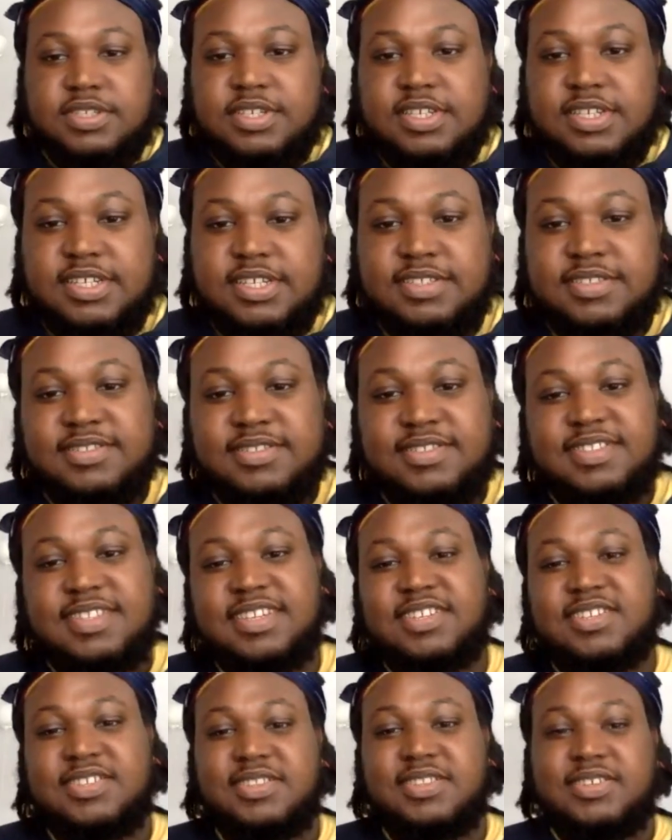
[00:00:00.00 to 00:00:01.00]
Yeah,
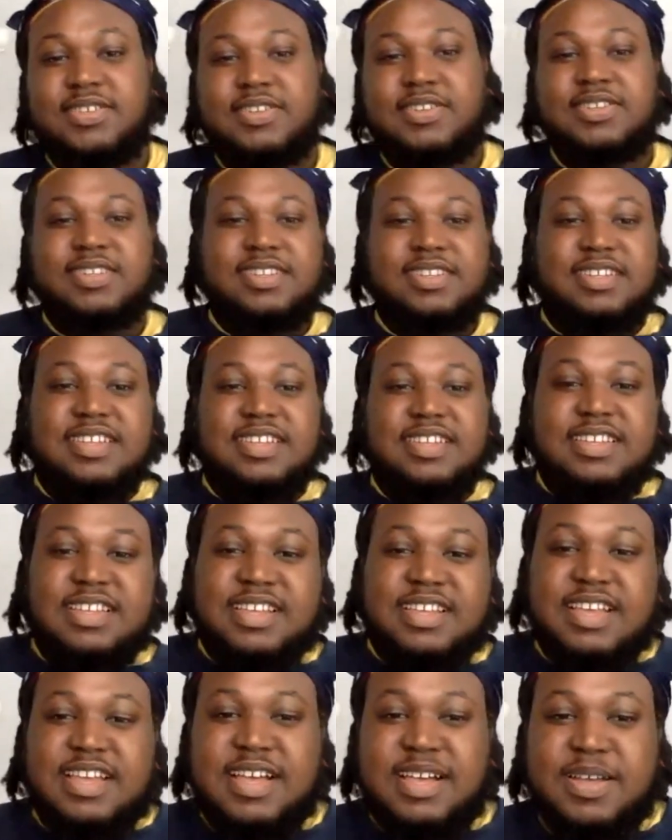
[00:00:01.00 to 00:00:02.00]
thank you, Laura.
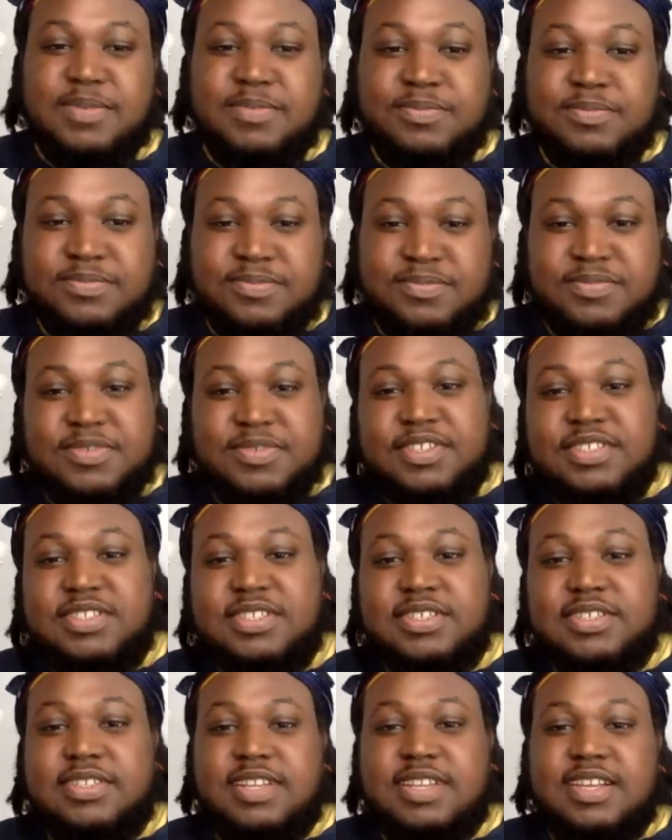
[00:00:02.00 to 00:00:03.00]
Yeah.
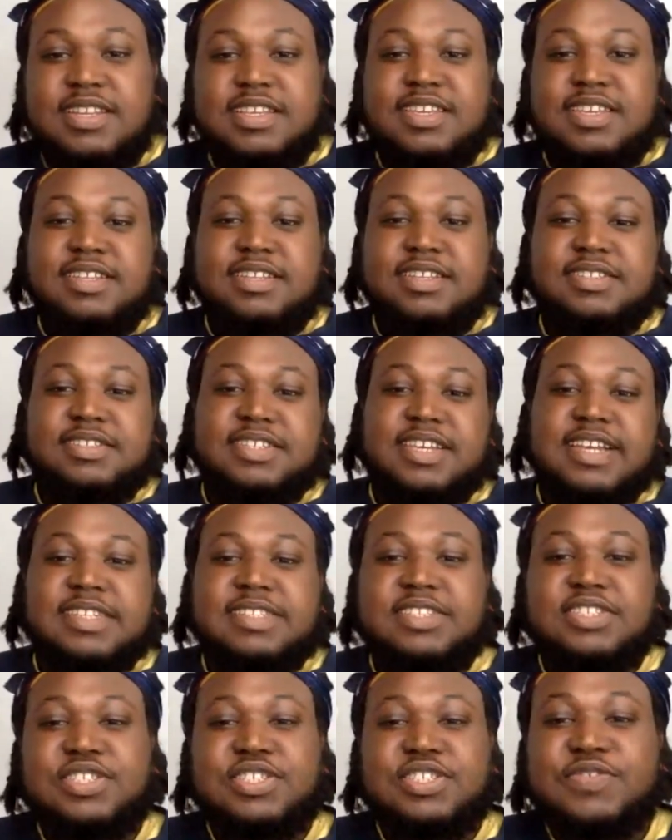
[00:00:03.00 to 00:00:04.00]
So Nadia,
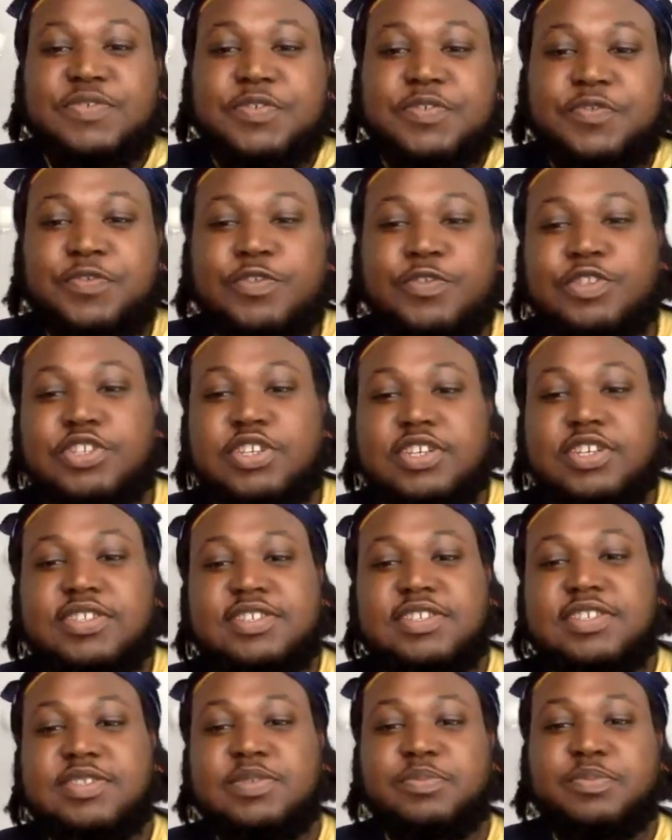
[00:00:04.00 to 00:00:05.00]
Dietitians for Food
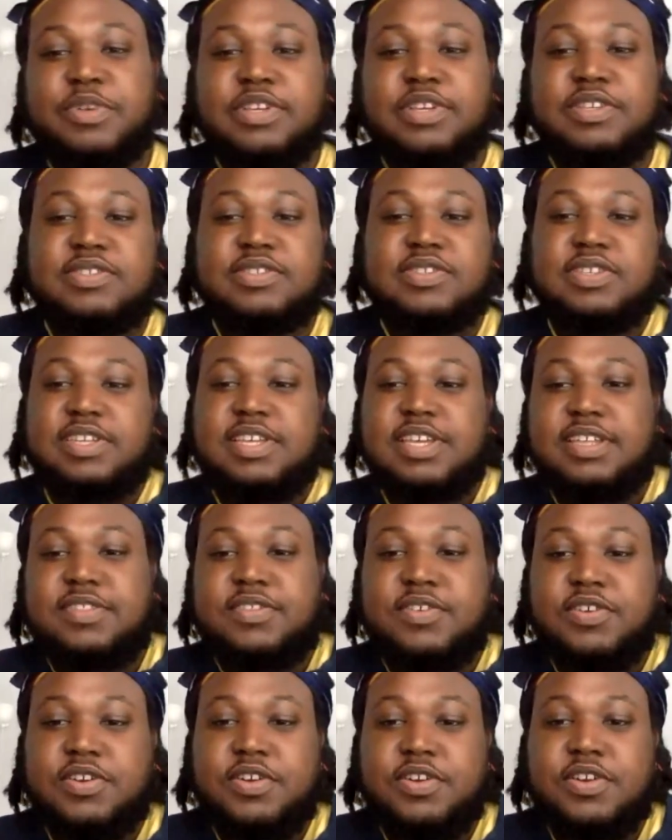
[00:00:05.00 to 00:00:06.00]
Justice brings
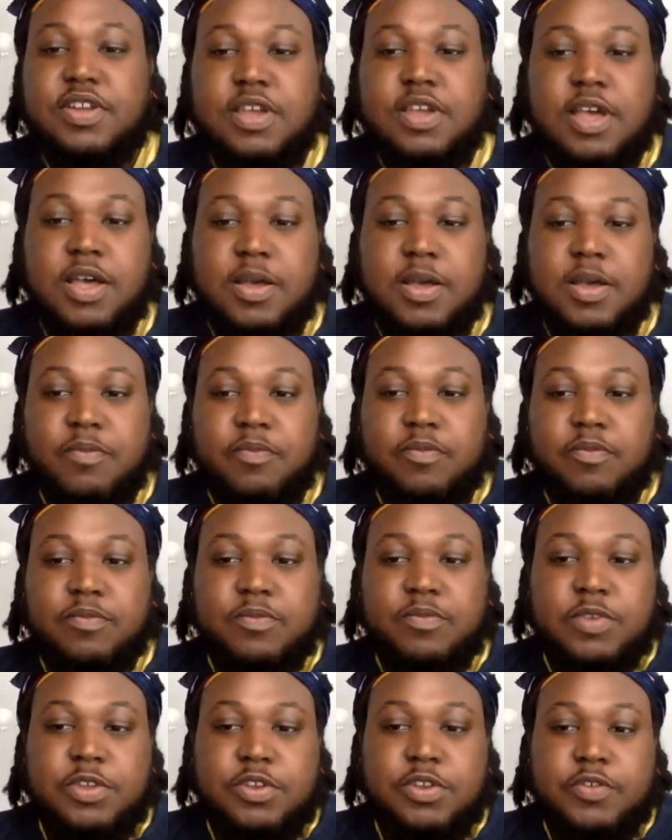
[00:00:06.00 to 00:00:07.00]
together,
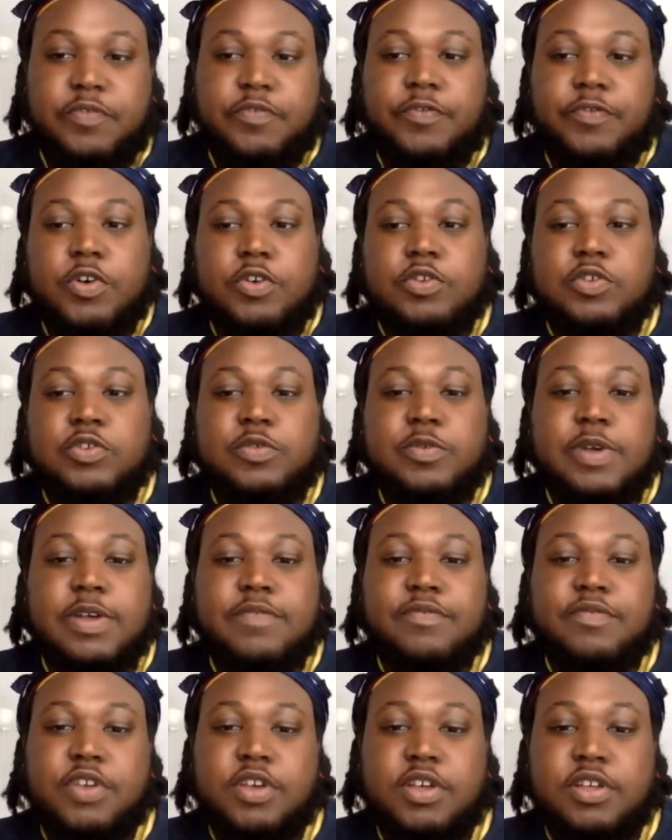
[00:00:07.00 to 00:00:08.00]
you know, folks who
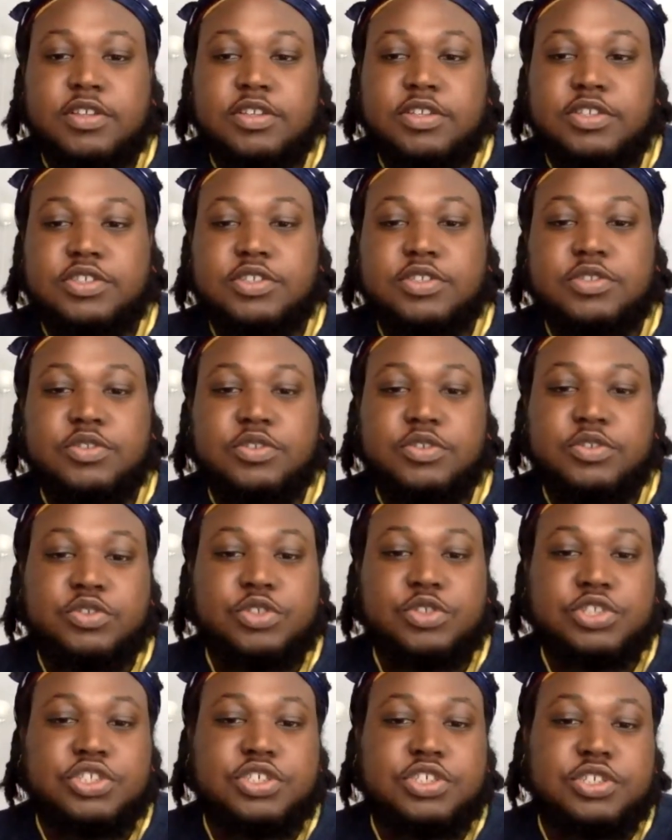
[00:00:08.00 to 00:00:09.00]
have knowledge on
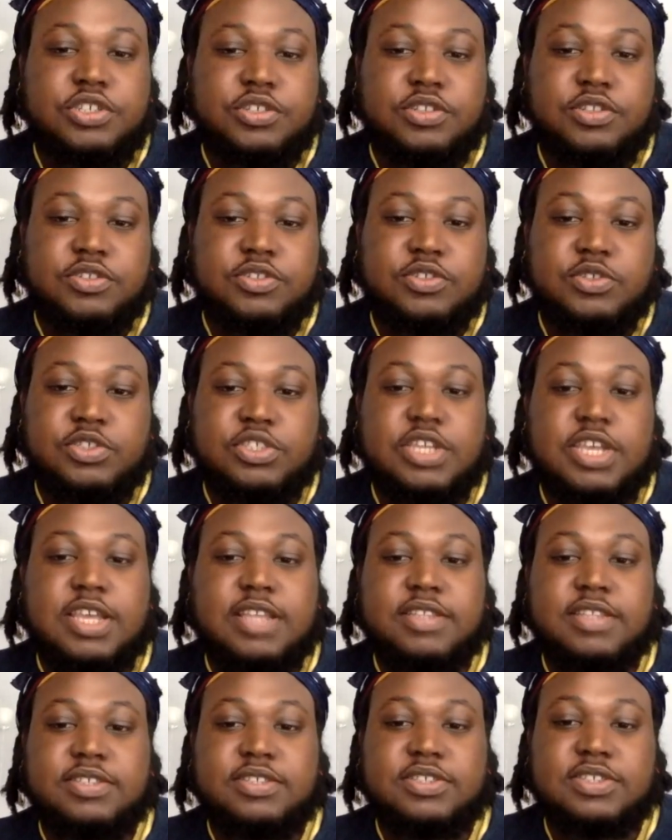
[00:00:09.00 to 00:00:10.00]
nutrition to
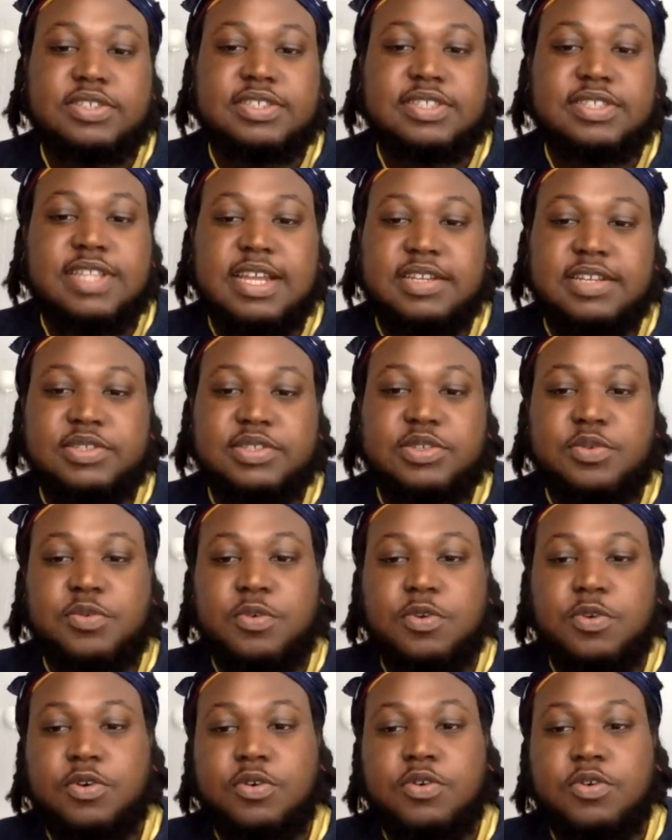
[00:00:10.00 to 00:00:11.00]
challenge the status
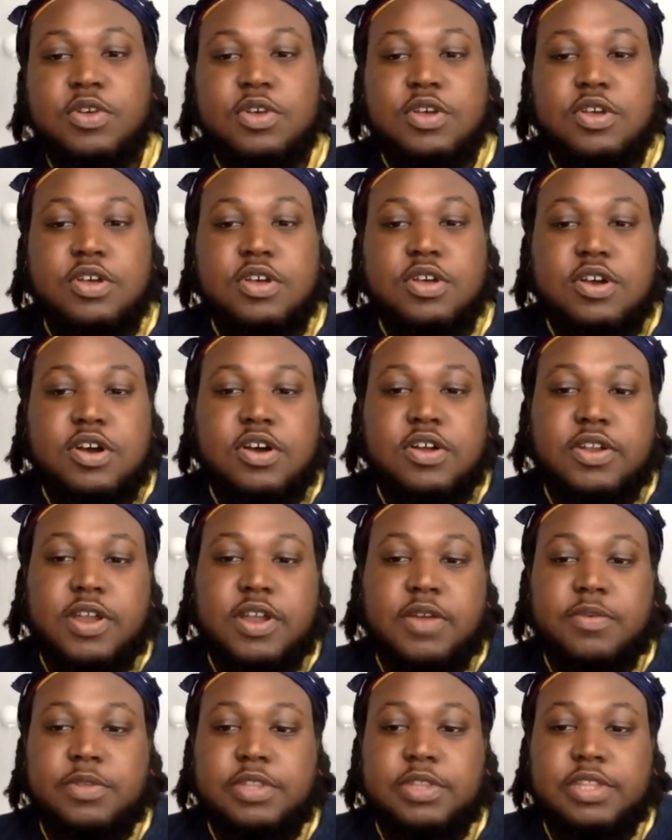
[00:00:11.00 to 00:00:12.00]
quo on
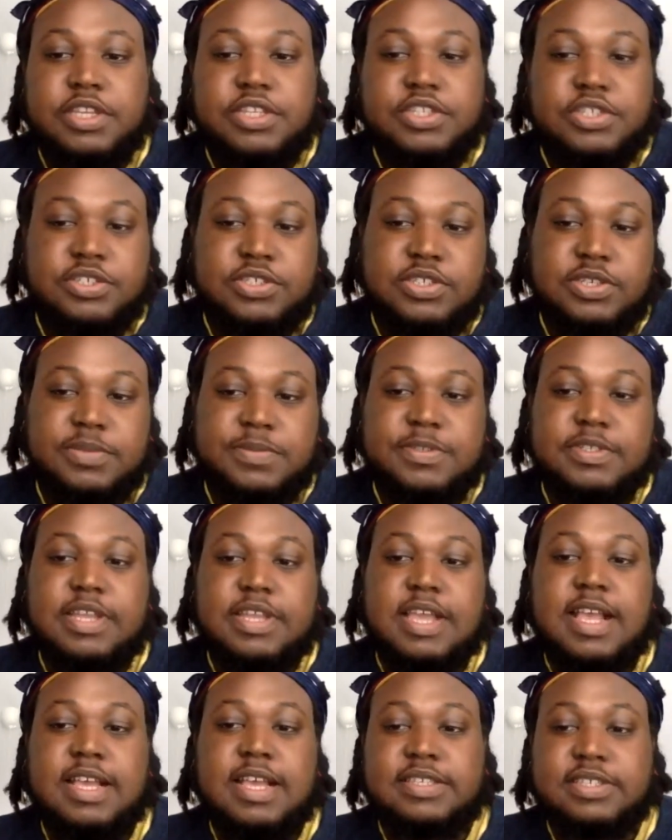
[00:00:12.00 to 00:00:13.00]
our relationships
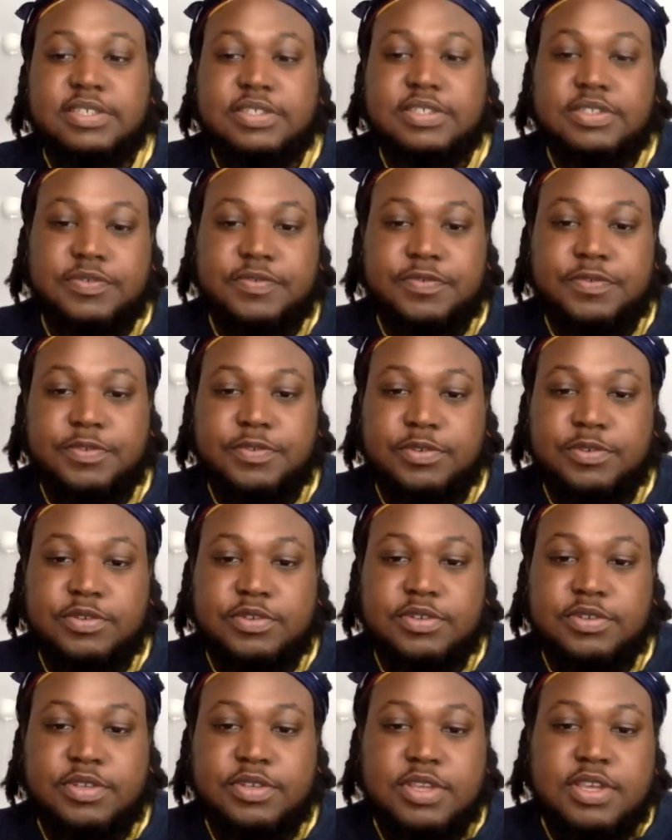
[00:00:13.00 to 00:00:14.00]
and access to food.